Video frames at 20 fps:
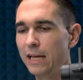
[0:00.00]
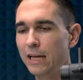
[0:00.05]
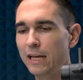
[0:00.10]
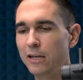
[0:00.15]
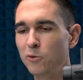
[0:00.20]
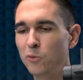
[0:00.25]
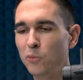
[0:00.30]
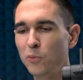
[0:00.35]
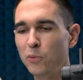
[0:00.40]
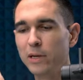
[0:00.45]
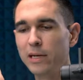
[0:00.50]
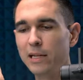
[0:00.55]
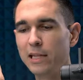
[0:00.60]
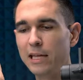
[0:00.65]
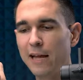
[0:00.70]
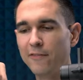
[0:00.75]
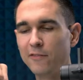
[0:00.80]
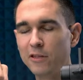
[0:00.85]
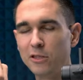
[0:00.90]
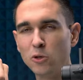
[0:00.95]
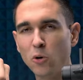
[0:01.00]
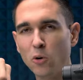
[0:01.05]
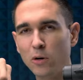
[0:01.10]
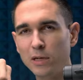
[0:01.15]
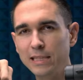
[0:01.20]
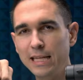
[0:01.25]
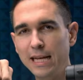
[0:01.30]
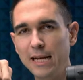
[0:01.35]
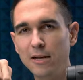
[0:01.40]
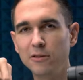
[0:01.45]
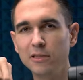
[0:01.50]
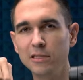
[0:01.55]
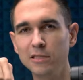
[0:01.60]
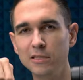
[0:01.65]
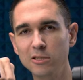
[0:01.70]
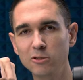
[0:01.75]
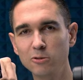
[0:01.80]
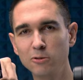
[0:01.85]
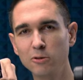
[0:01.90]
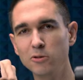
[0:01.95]
and you really have to torque down
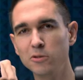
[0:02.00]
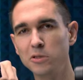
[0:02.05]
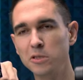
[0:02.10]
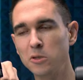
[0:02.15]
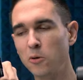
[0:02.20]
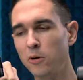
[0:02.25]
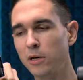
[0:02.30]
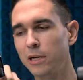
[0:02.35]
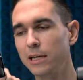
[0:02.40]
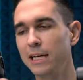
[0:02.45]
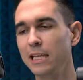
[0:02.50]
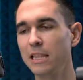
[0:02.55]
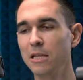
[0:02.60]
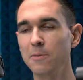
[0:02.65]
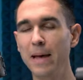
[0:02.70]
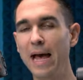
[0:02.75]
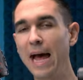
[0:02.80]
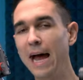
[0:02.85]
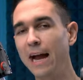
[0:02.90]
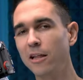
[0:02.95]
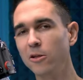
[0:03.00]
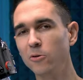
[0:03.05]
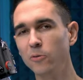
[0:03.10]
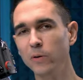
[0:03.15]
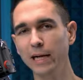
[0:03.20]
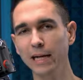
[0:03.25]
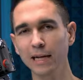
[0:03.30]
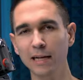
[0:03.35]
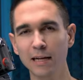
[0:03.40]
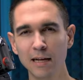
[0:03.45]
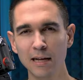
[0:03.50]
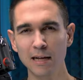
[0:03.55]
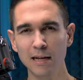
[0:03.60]
these screws in order to get them out of the way.